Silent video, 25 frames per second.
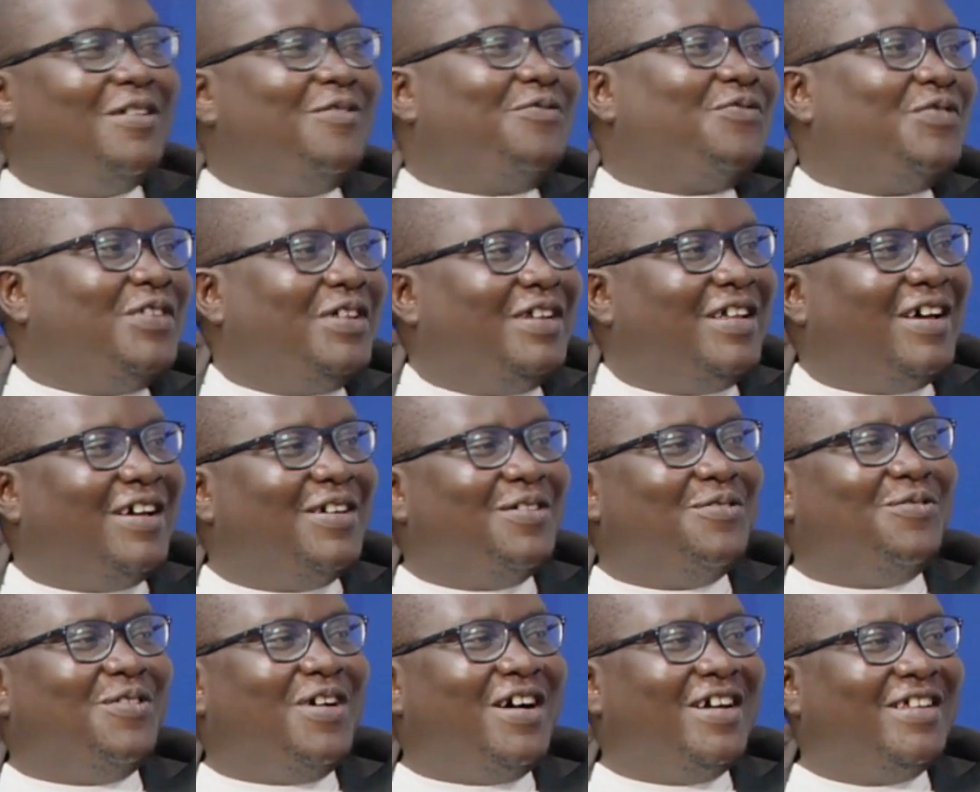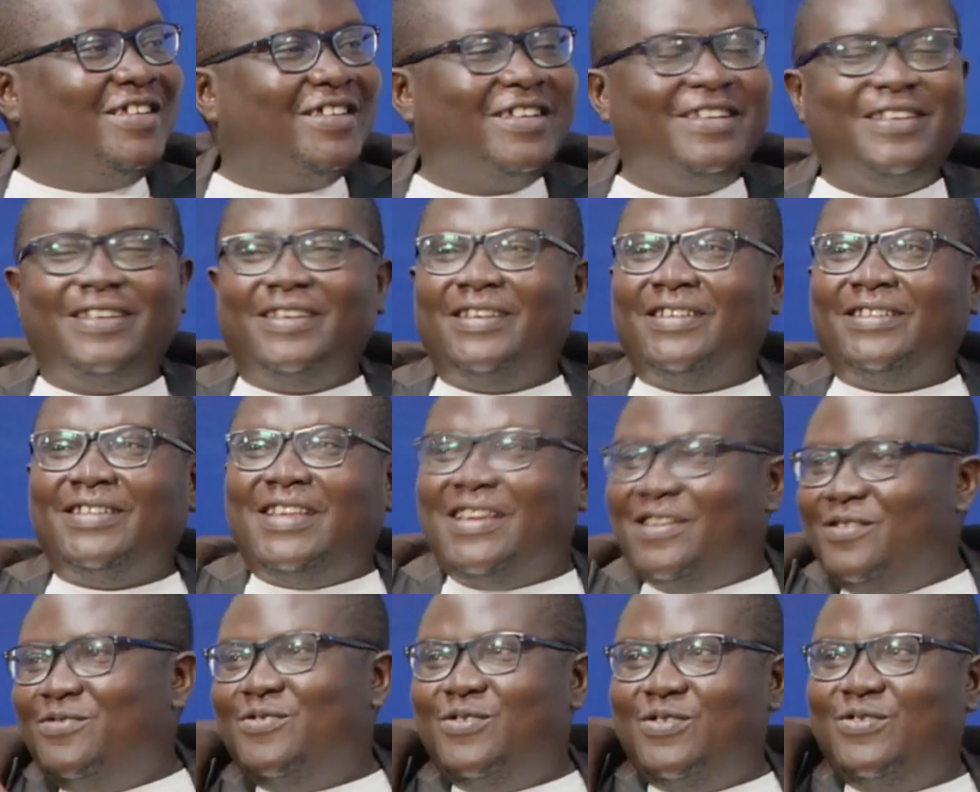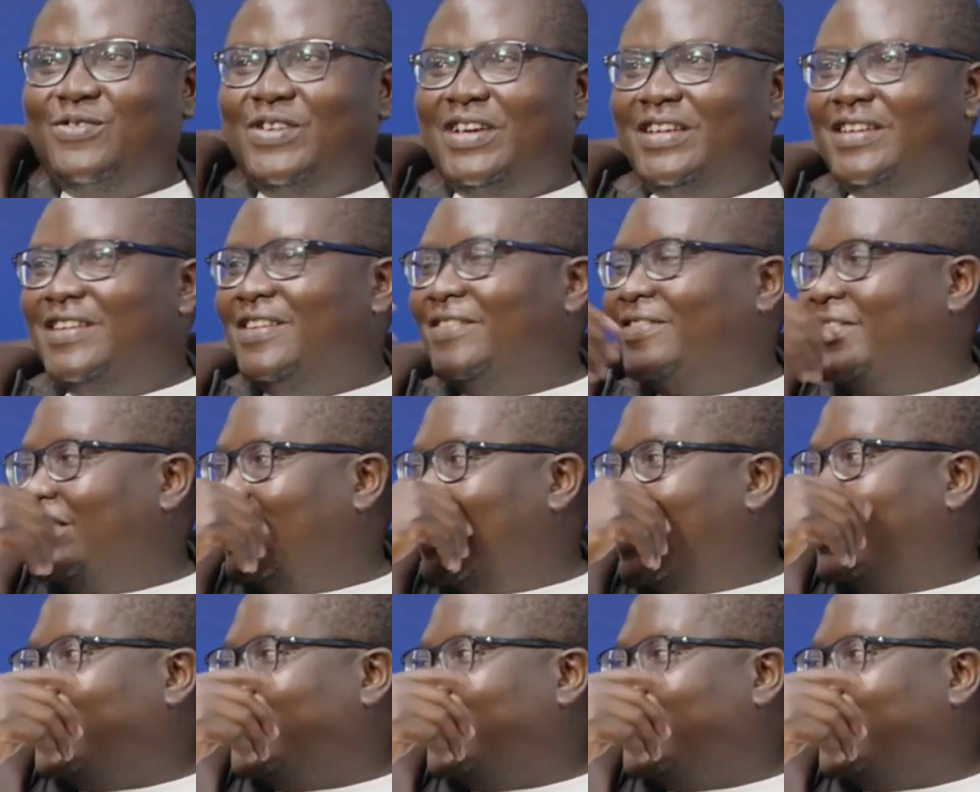I feel I want. They don't know anything.